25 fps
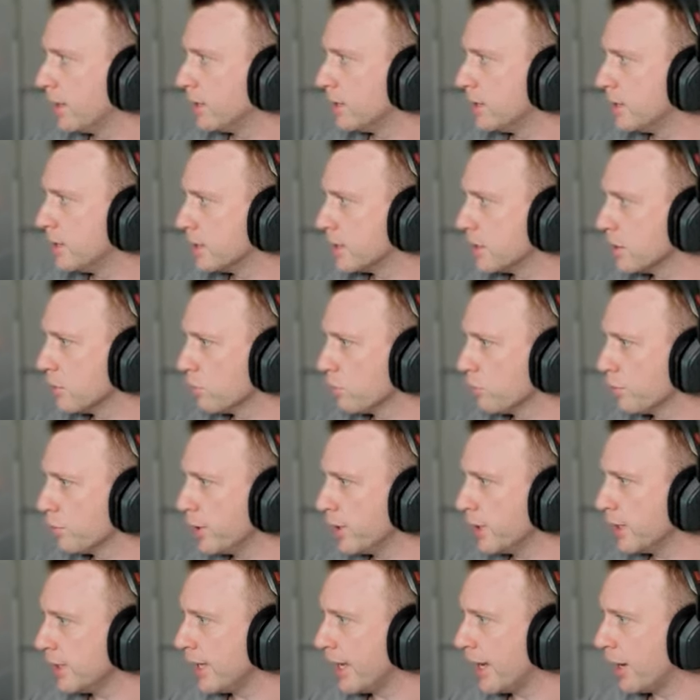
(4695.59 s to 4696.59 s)
does it
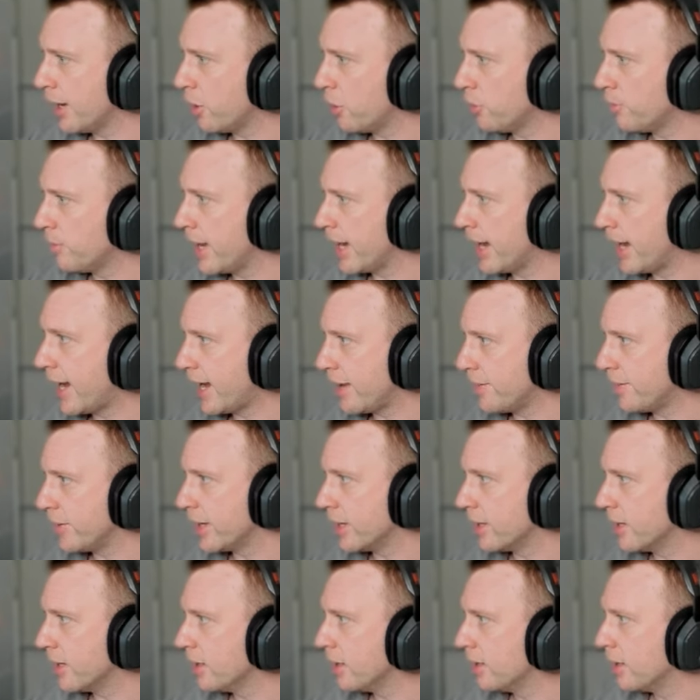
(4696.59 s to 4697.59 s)
really help
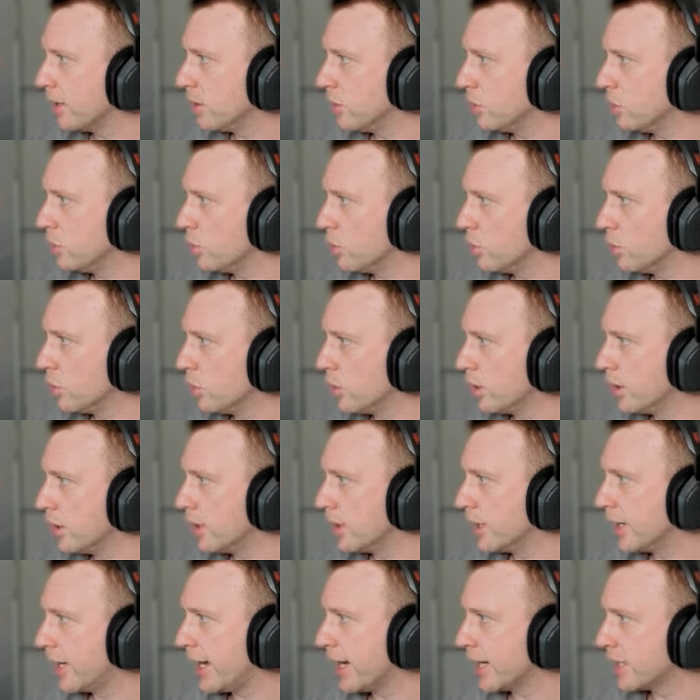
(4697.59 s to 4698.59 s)
having your
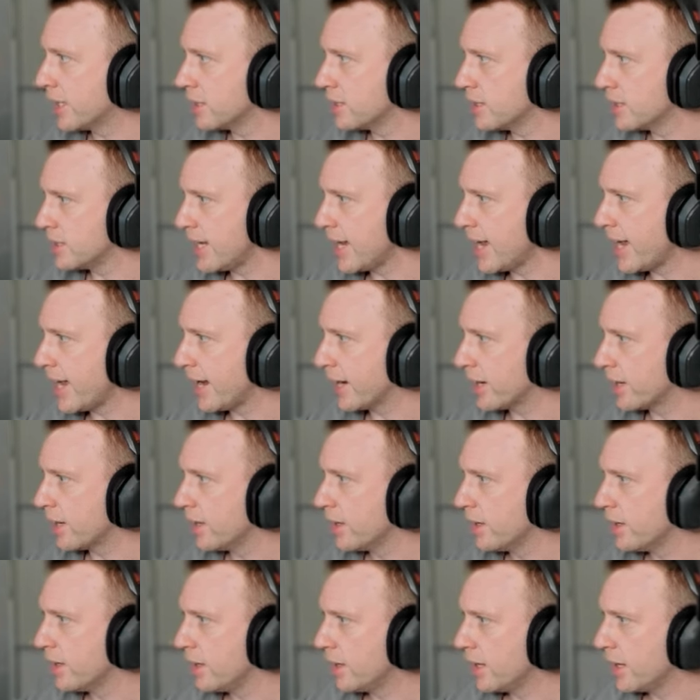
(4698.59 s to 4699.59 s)
X attack,
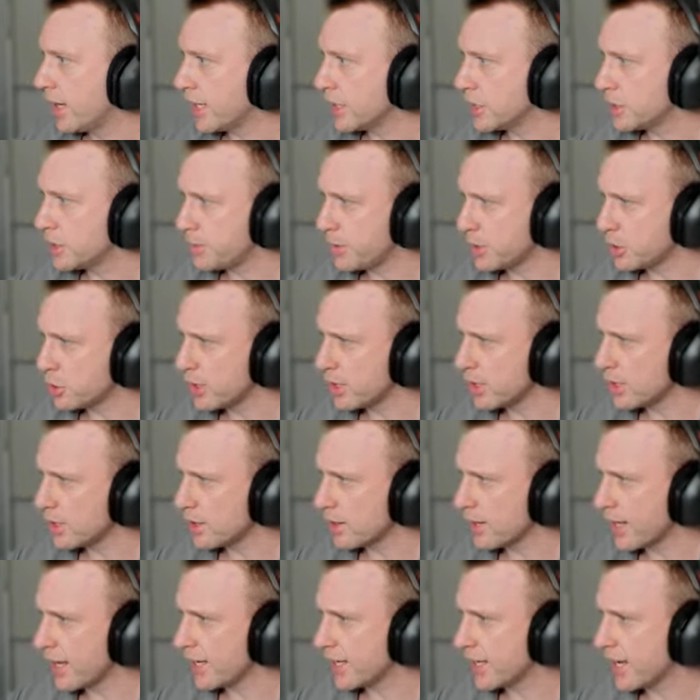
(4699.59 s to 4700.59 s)
especially in the
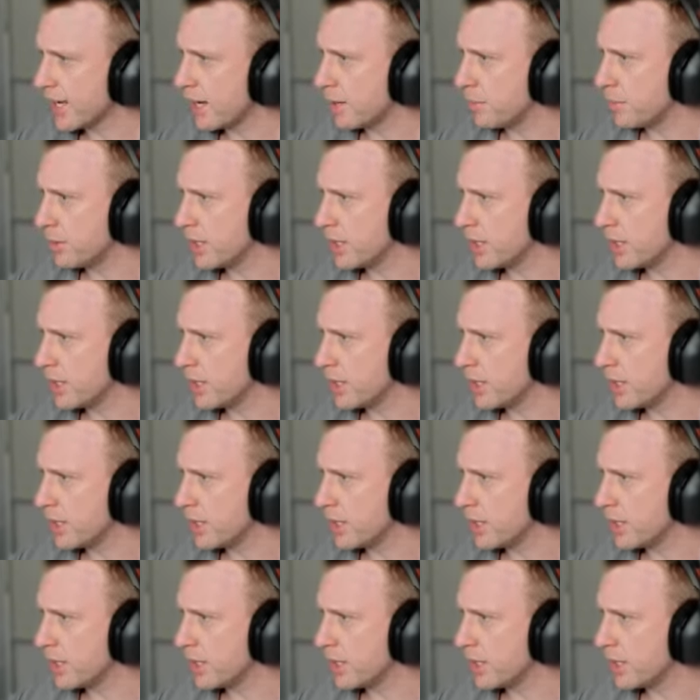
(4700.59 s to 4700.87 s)
late game?